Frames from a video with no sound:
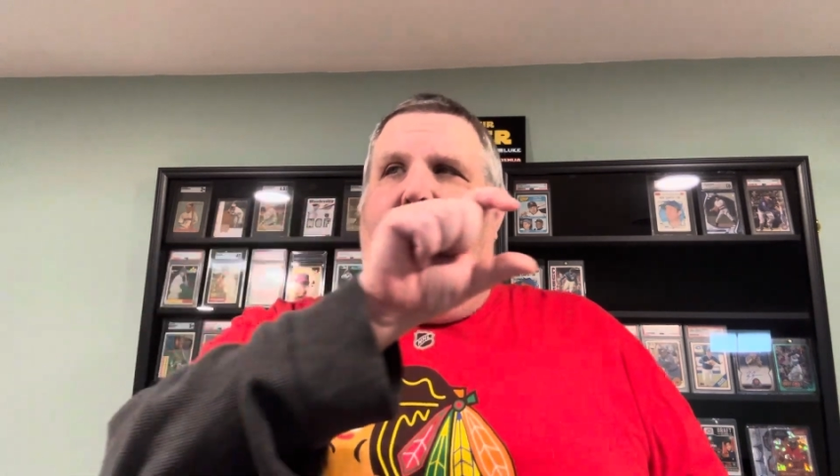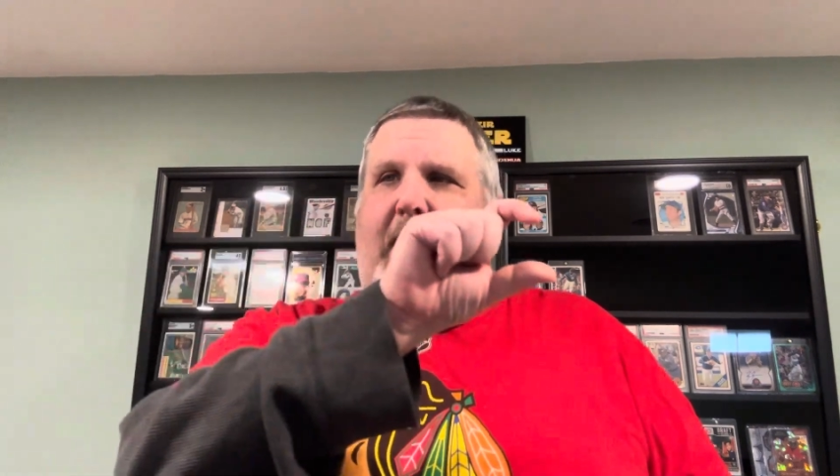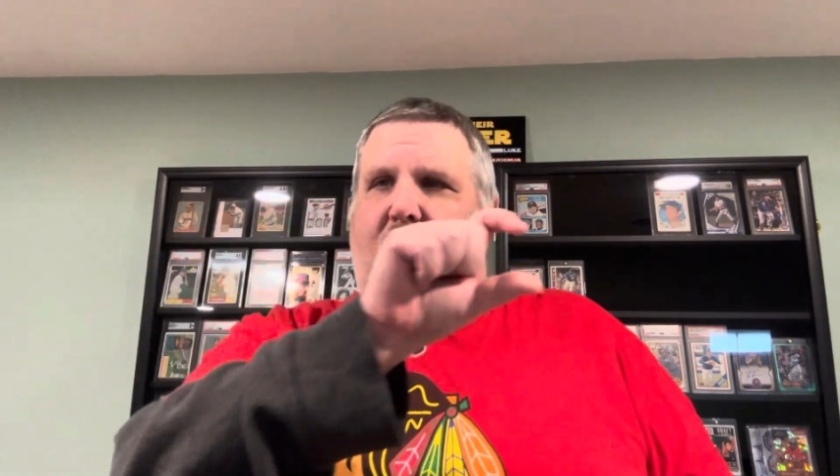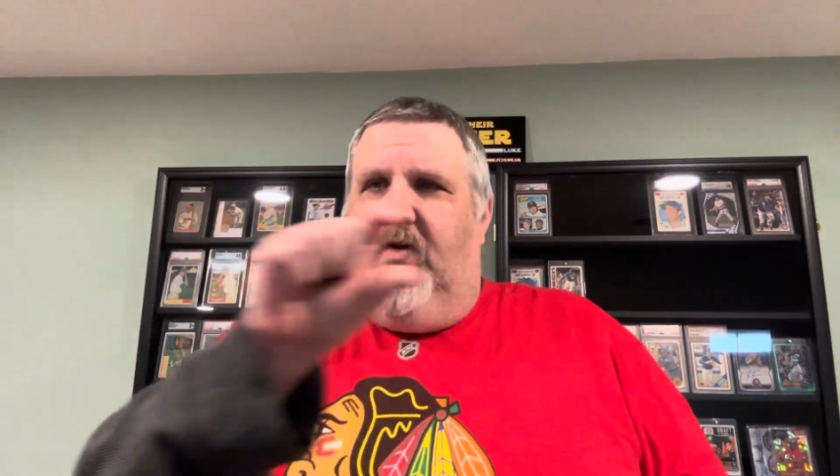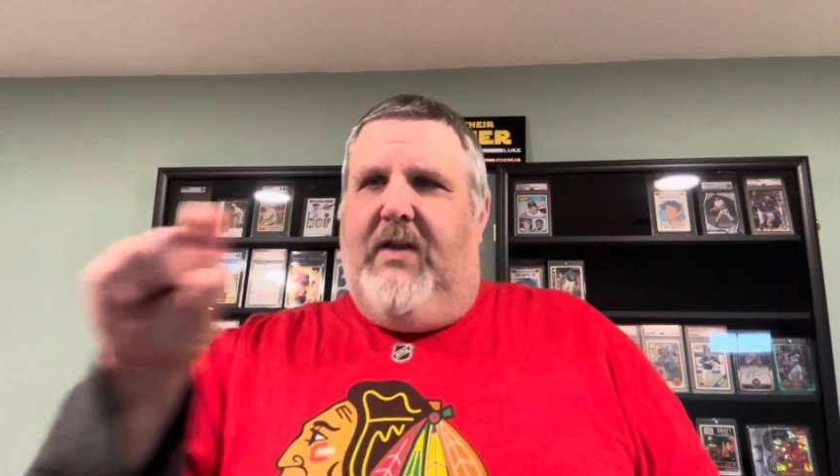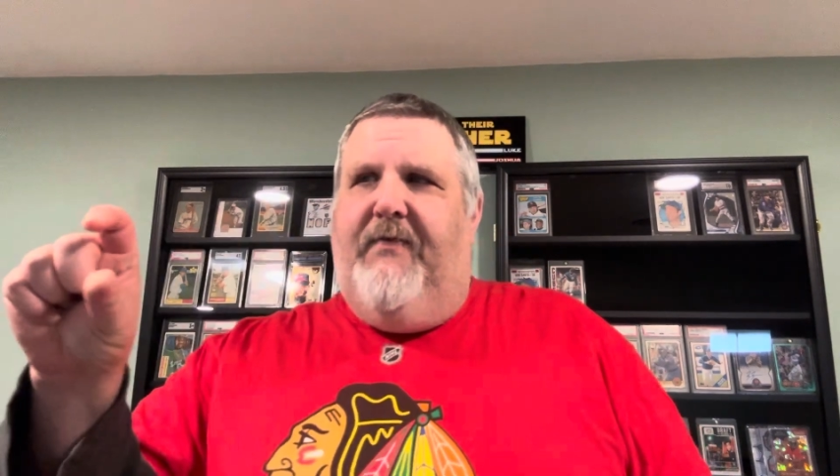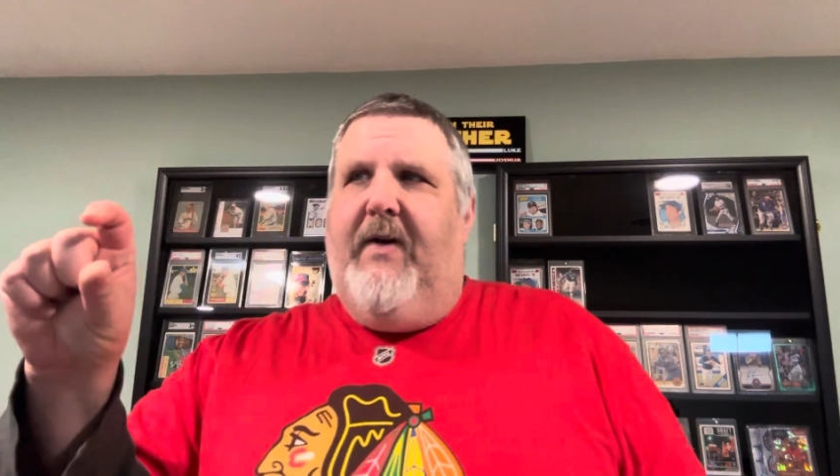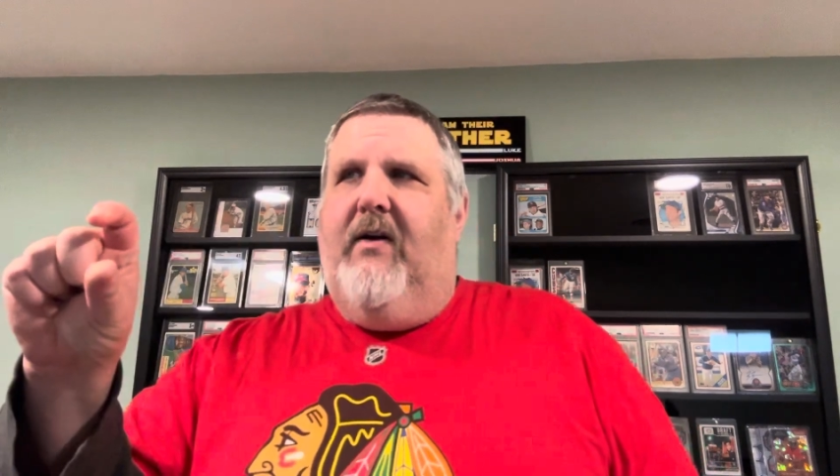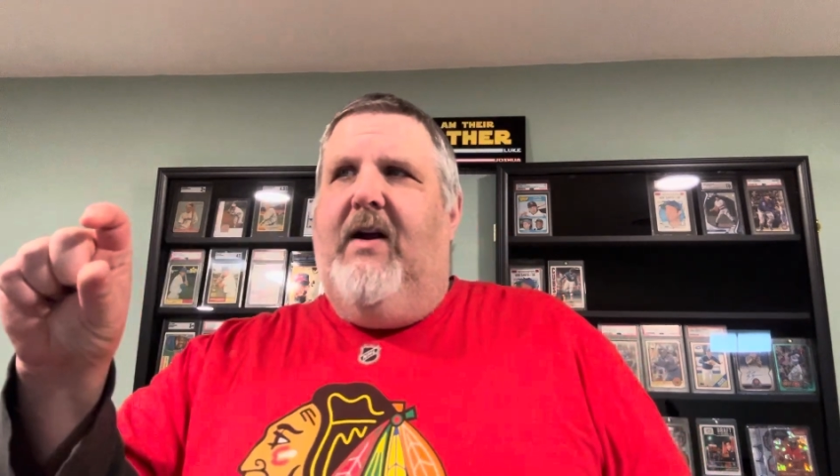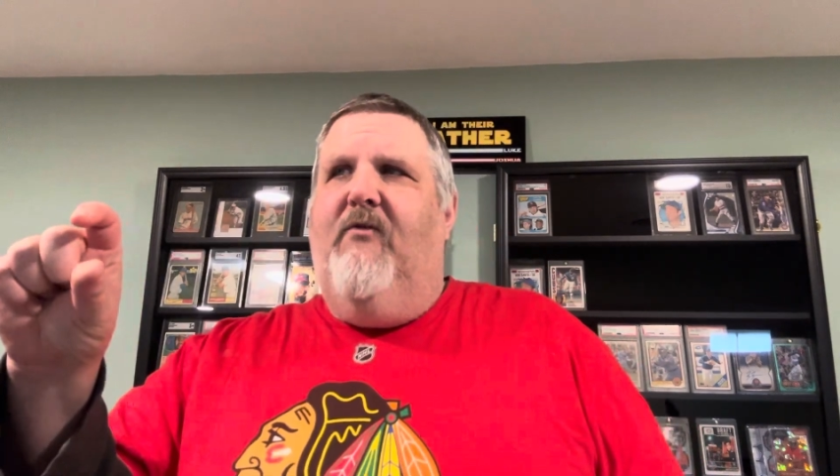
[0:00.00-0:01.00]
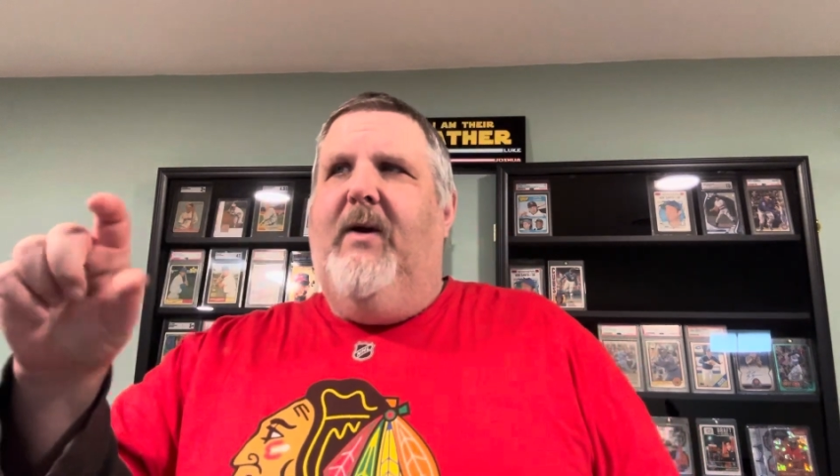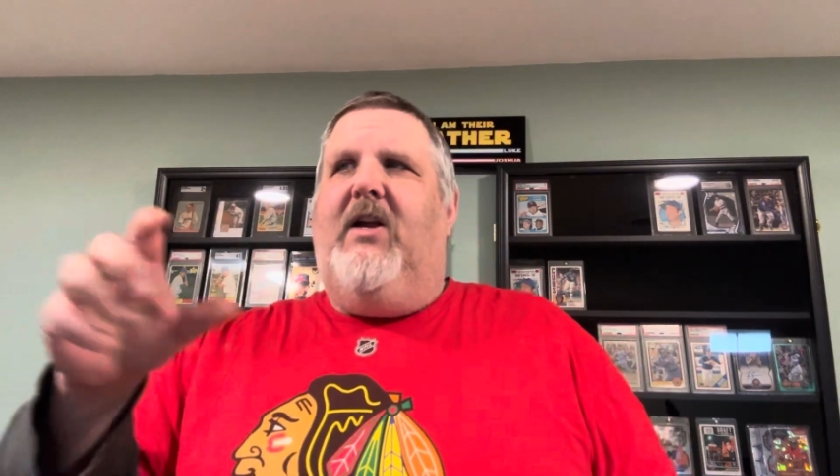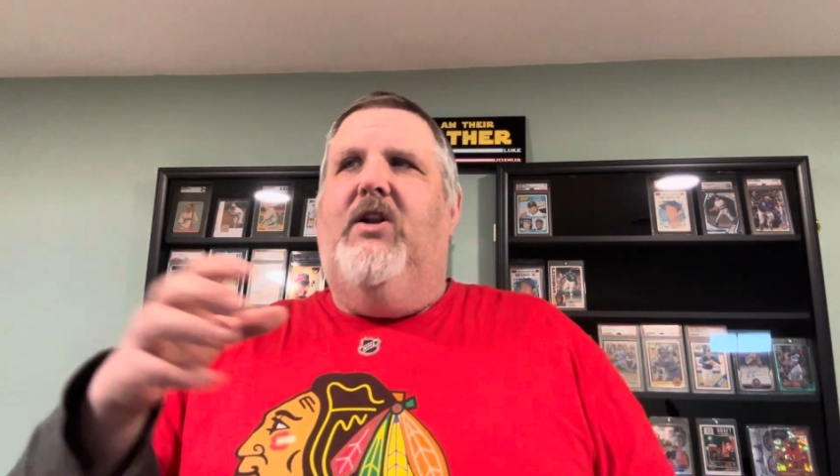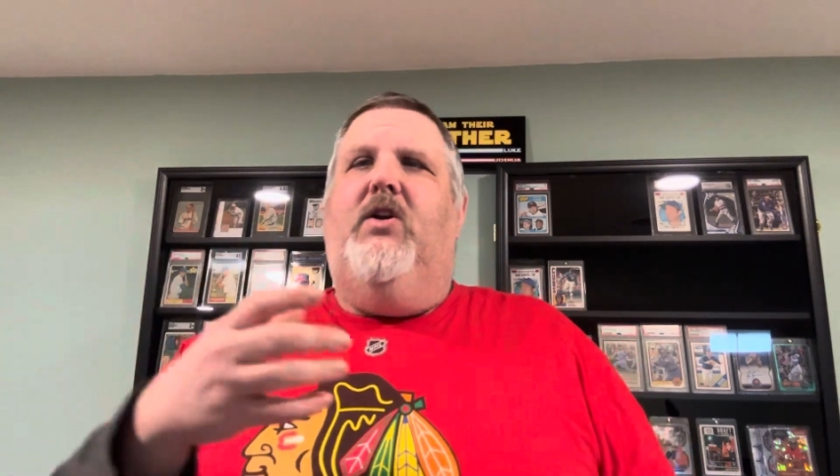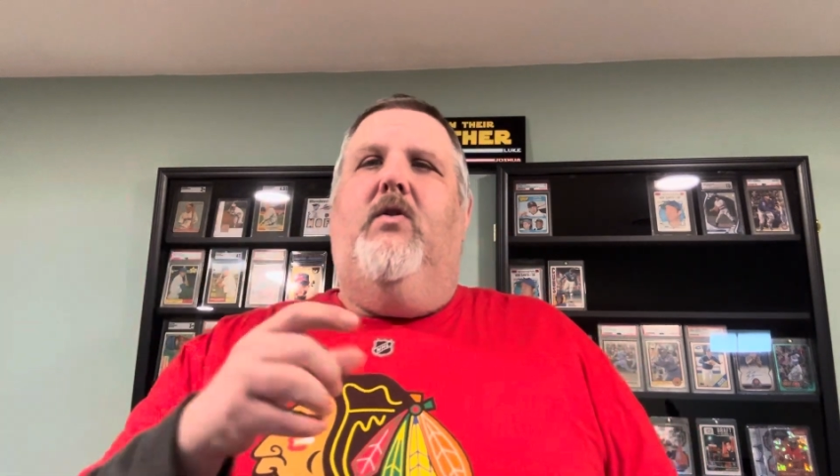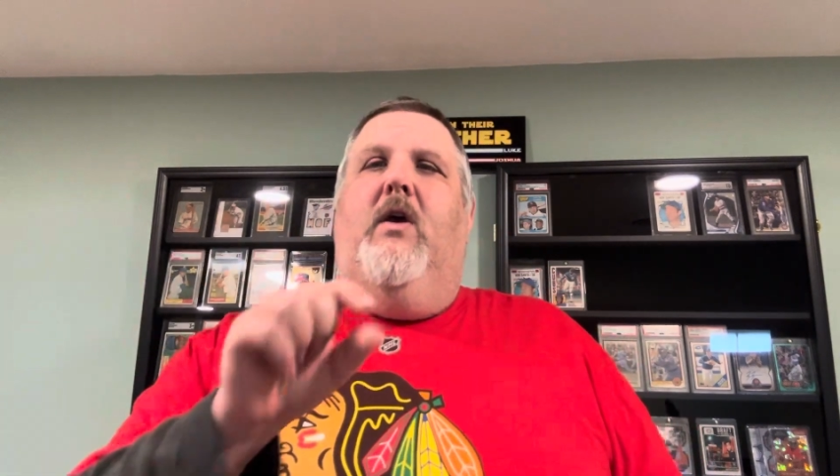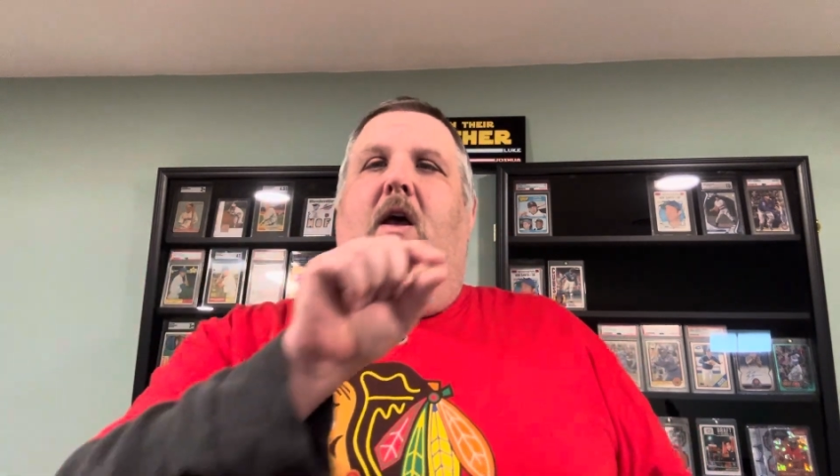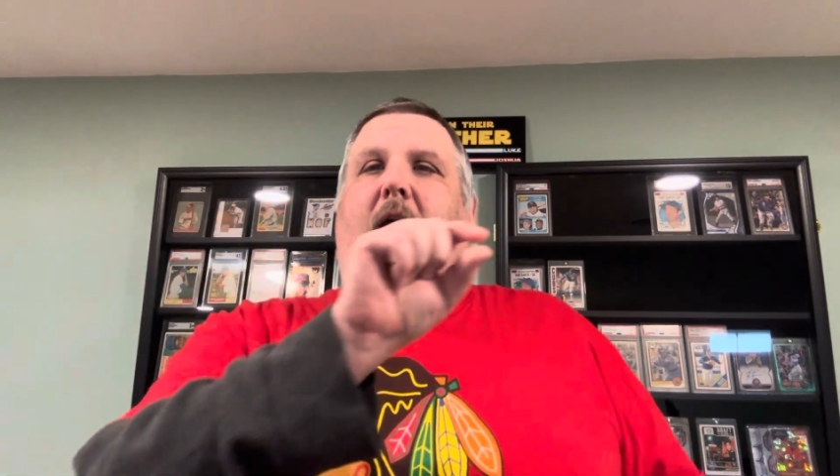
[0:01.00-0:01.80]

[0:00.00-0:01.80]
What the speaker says: here's what the federal government can do.